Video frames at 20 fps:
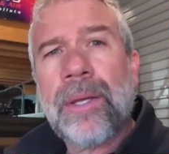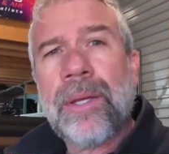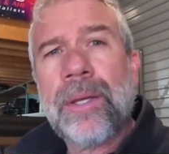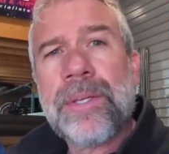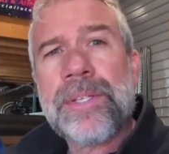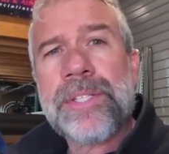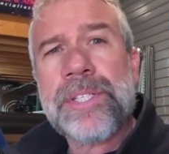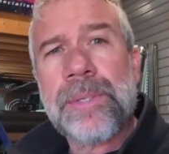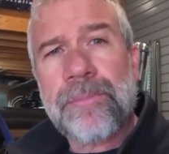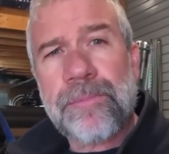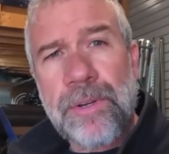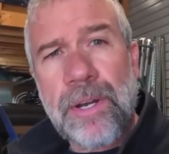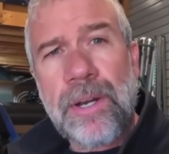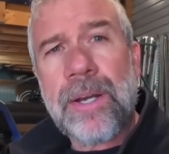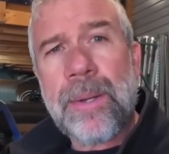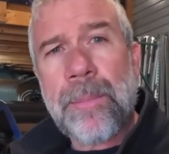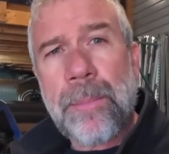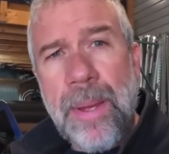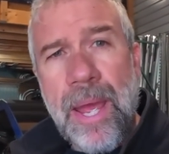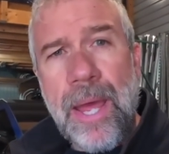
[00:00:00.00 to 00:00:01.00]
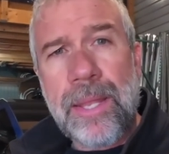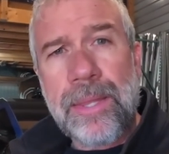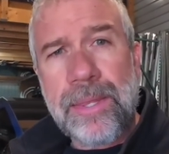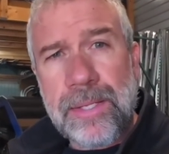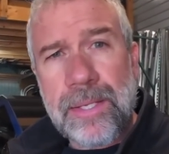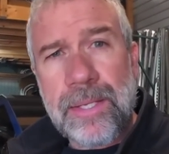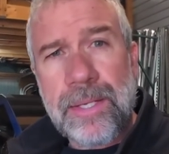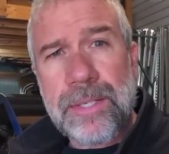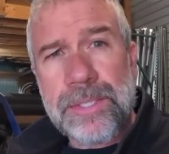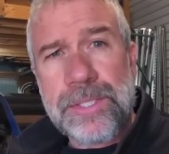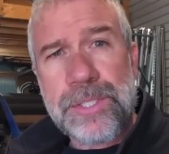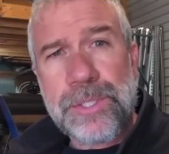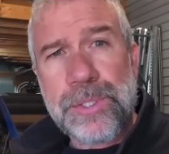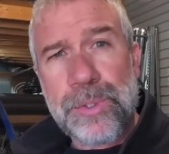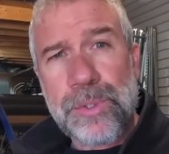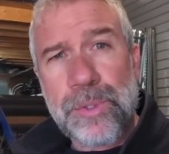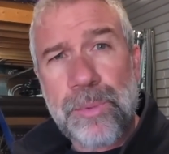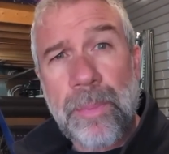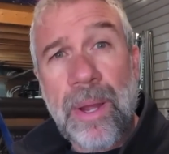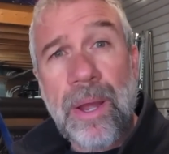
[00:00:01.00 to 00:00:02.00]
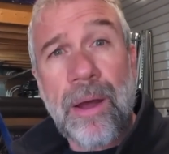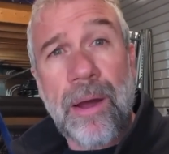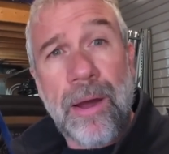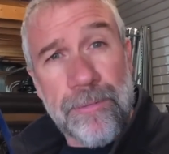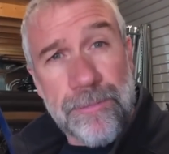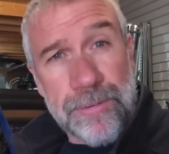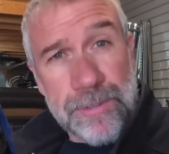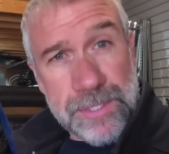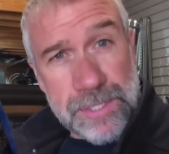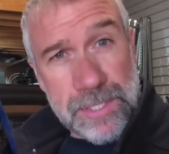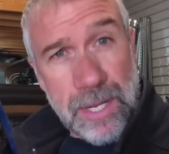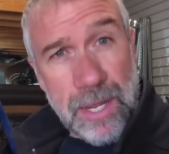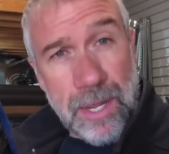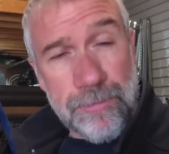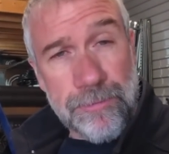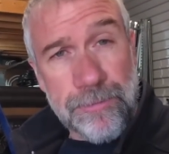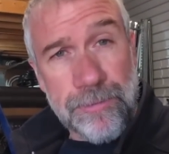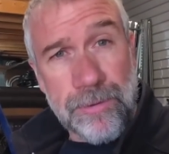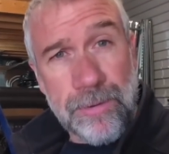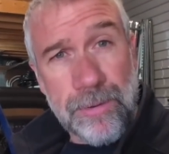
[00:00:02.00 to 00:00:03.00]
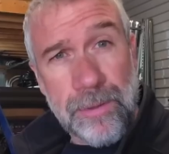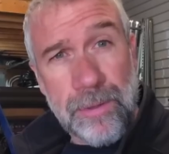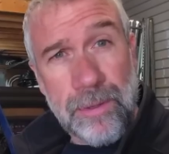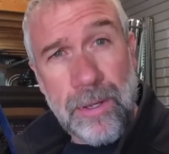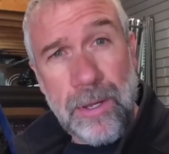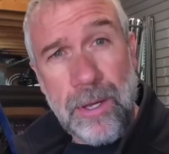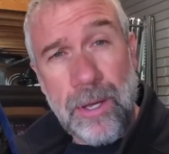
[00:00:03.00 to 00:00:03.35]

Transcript: some very bad things to my office staff.